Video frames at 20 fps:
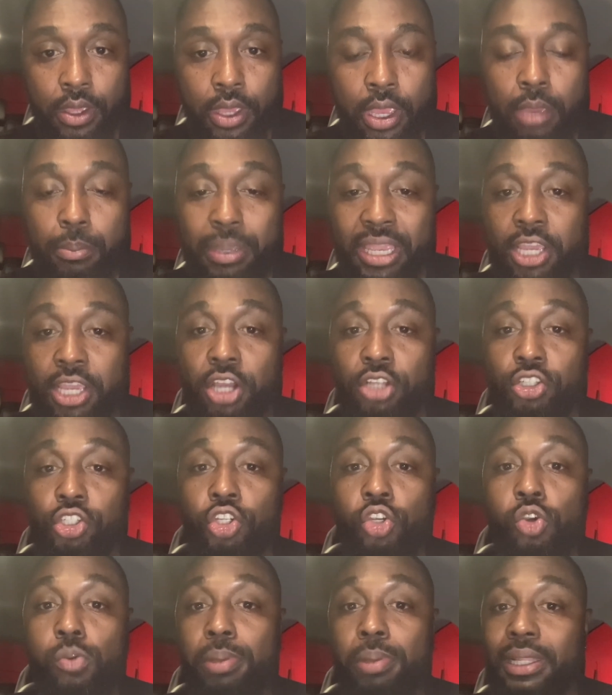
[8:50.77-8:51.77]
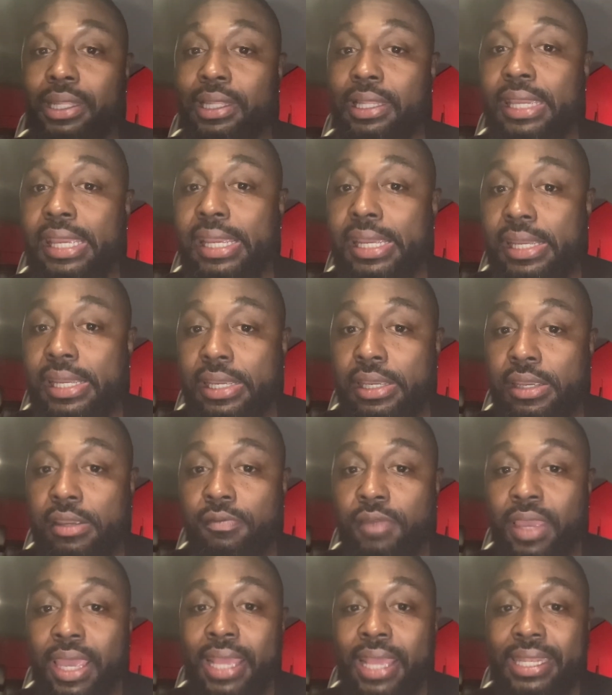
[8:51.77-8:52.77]
because you
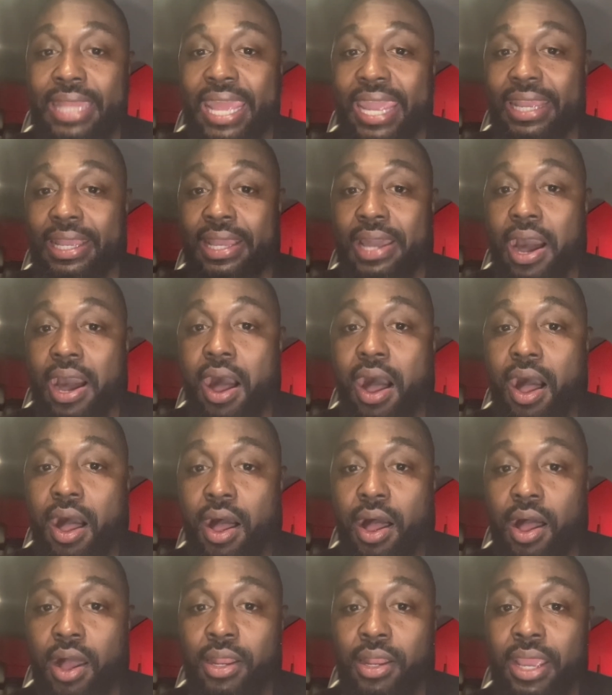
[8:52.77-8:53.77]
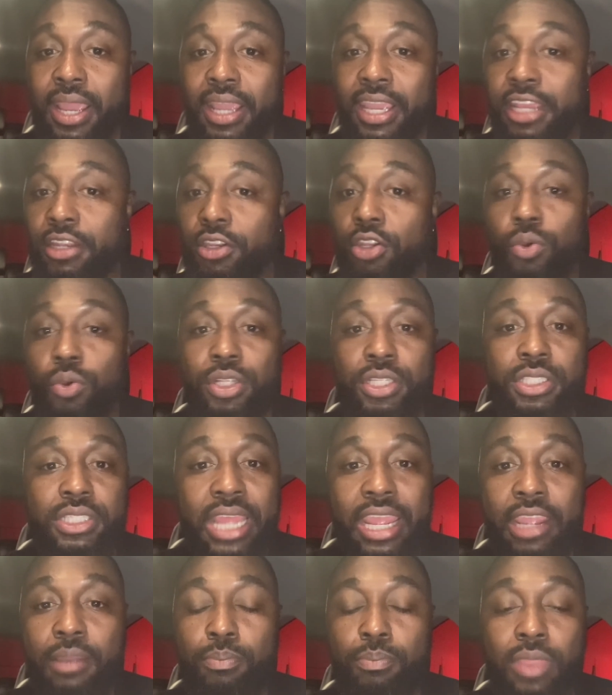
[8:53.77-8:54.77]
believe that God can do the
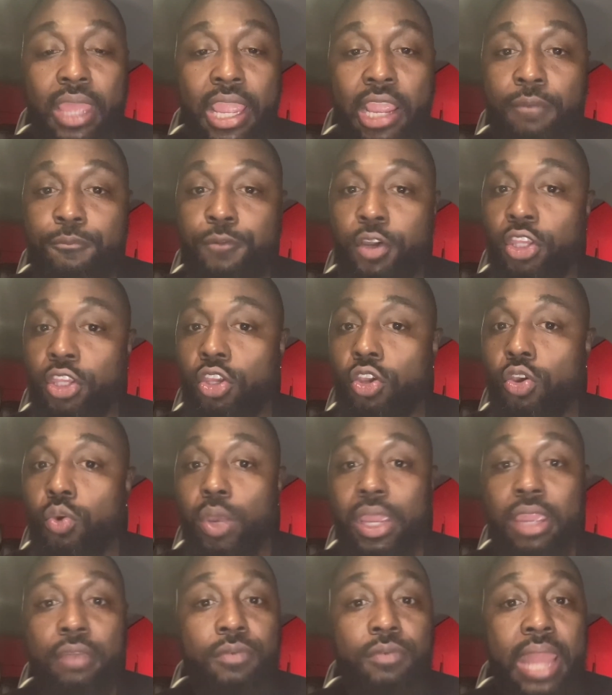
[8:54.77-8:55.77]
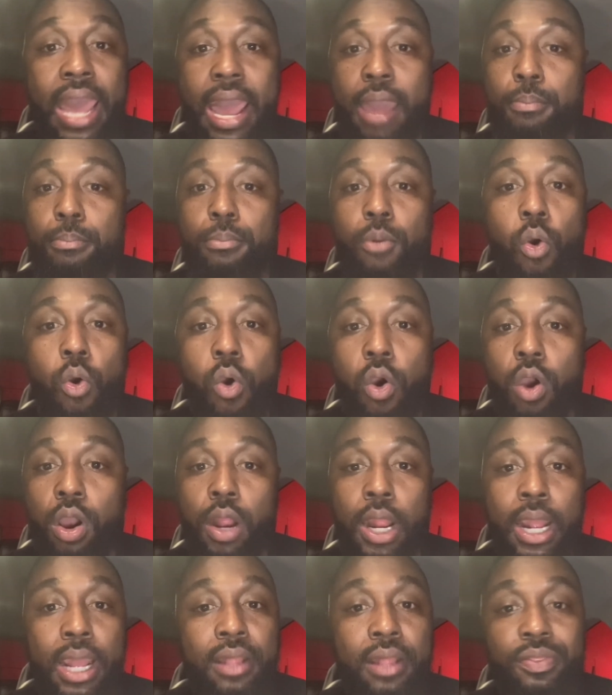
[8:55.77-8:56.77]
same thing for you, if not
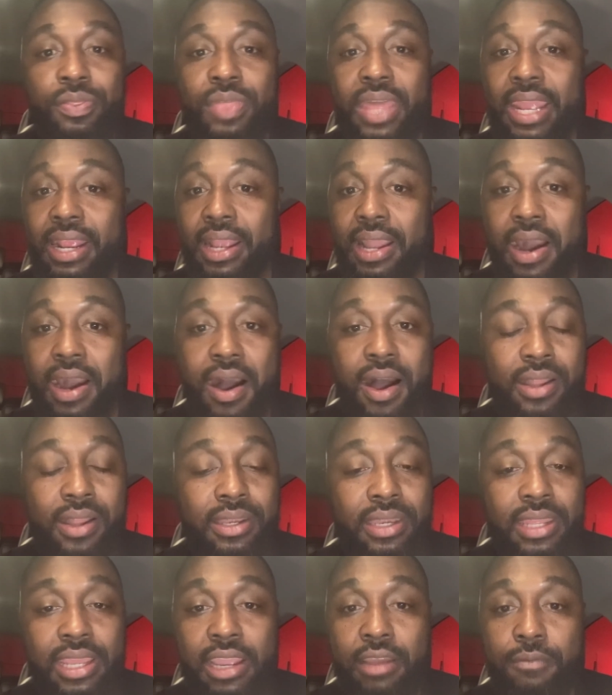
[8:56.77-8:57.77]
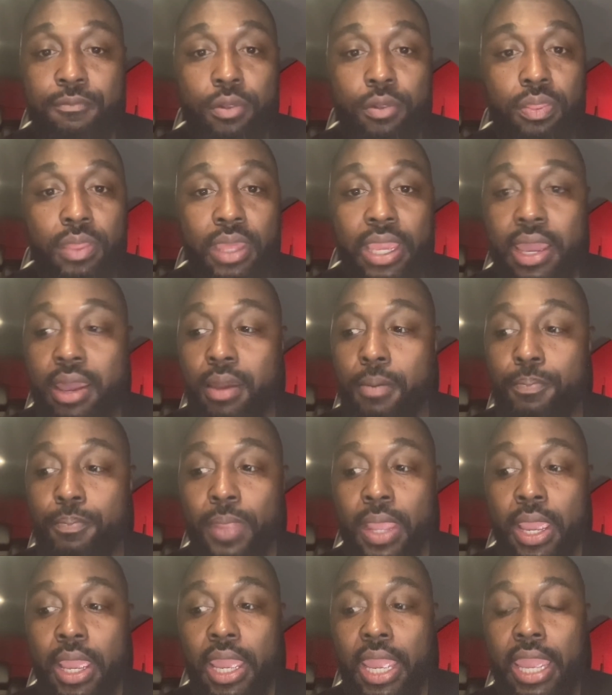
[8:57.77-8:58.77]
more than God did for them.
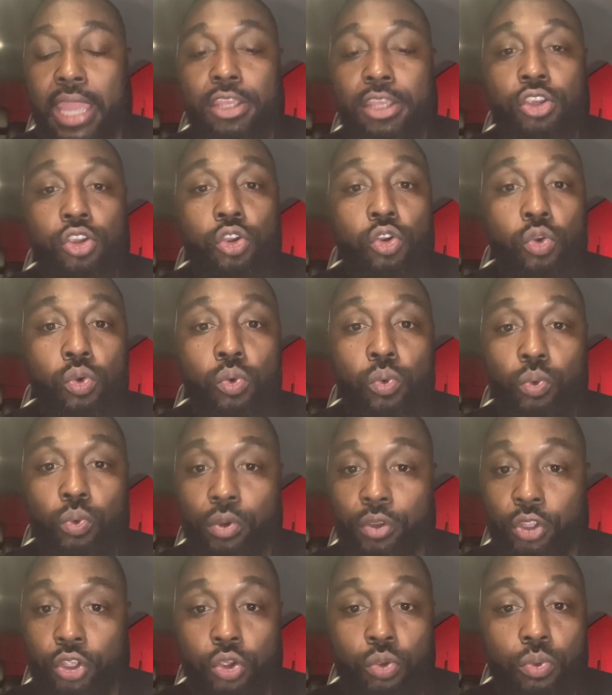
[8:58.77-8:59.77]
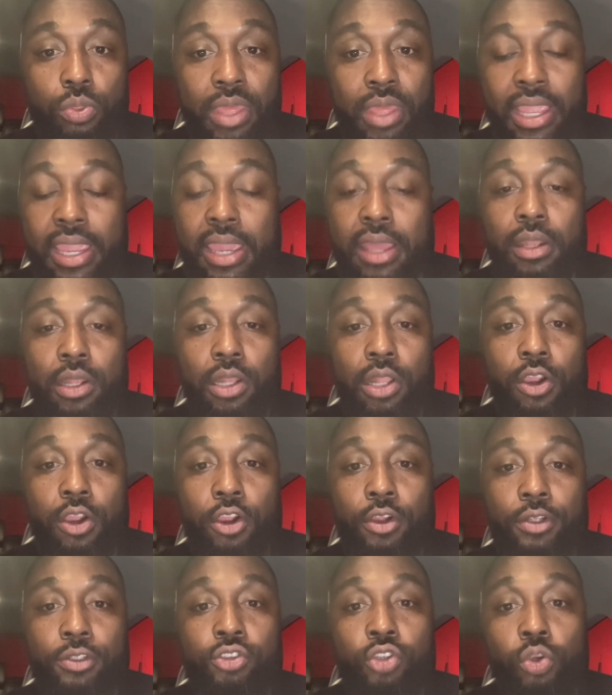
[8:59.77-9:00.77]
And you then
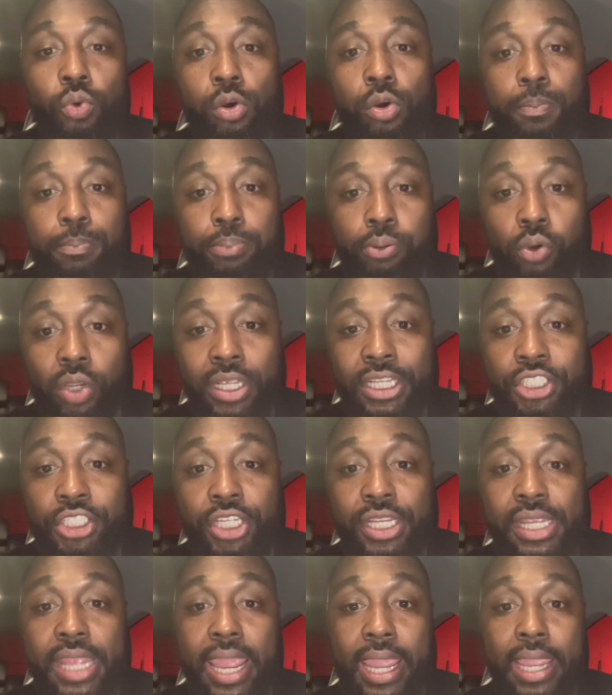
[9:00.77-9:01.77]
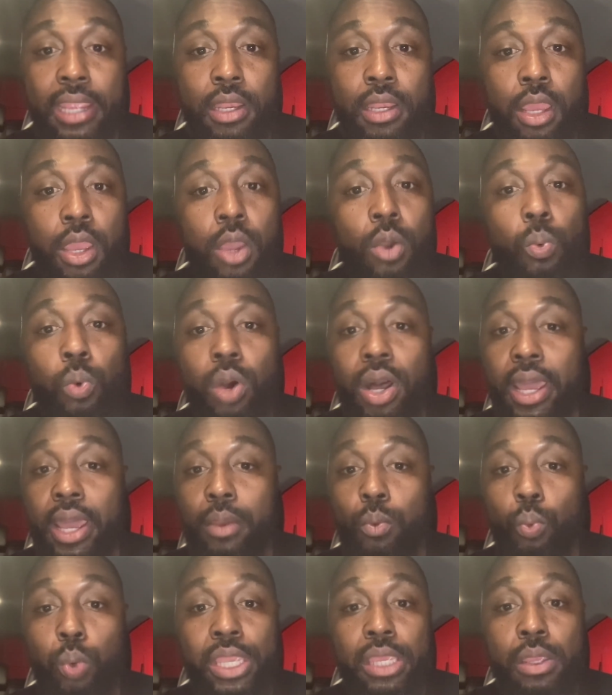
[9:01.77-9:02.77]
learn to appreciate
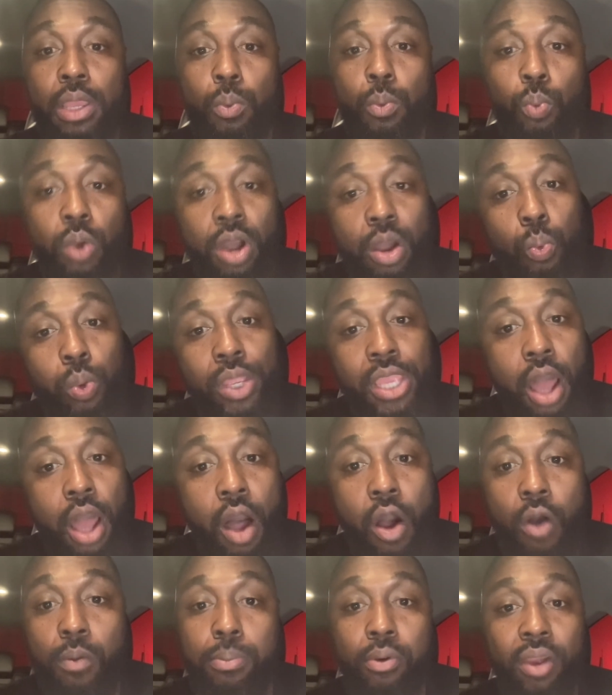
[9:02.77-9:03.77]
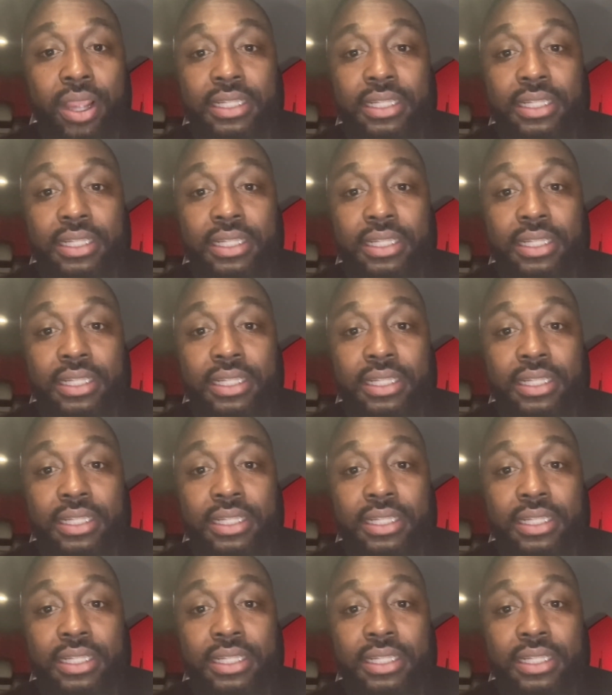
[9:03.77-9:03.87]
what we all bring